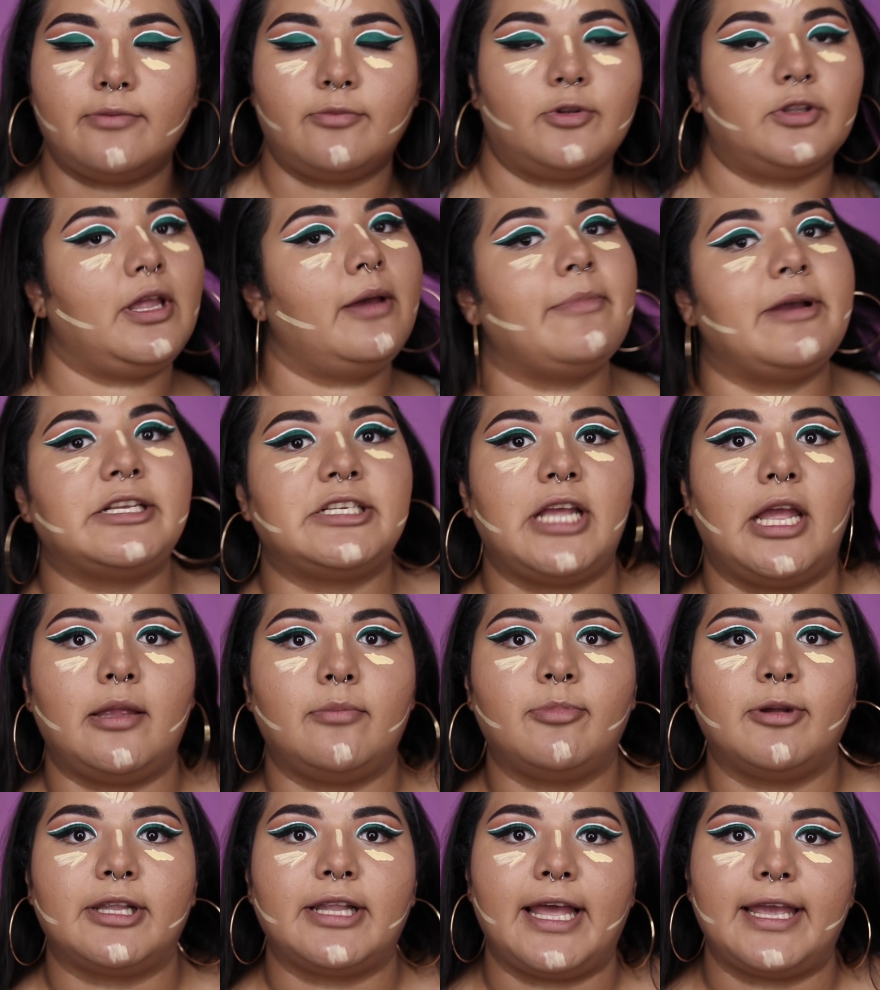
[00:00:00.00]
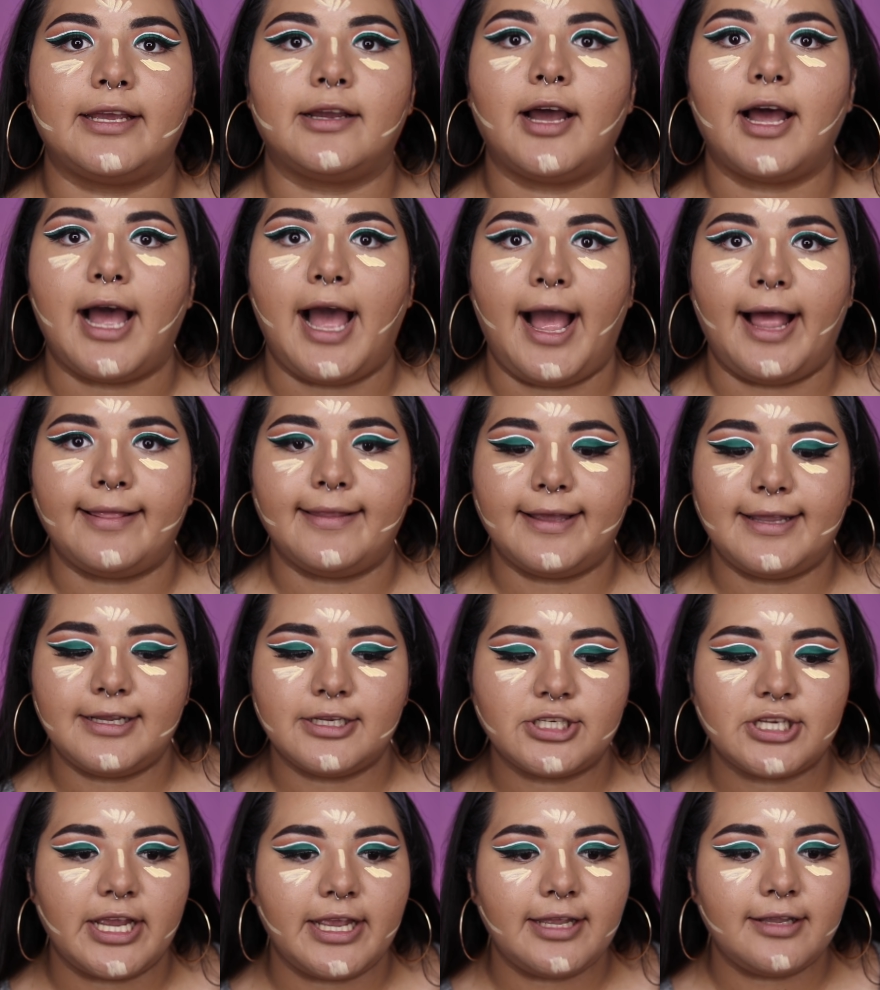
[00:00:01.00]
Well, not my shade, but like a
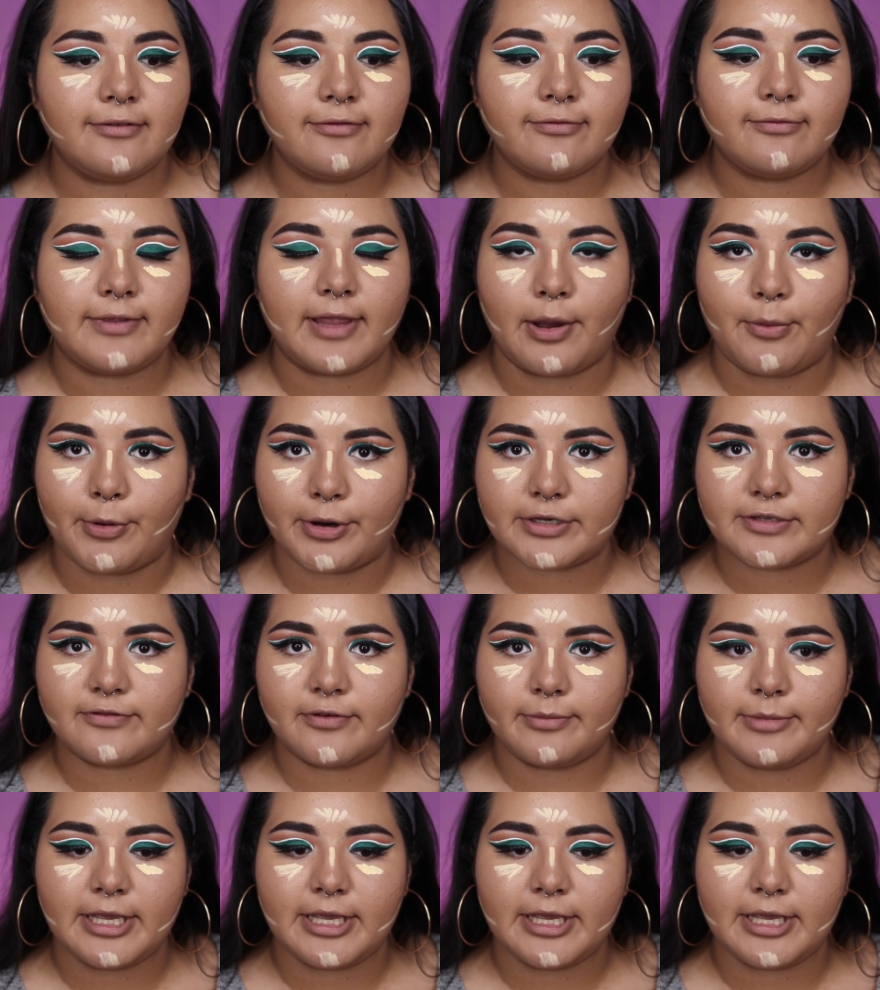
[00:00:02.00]
highlight shade that works for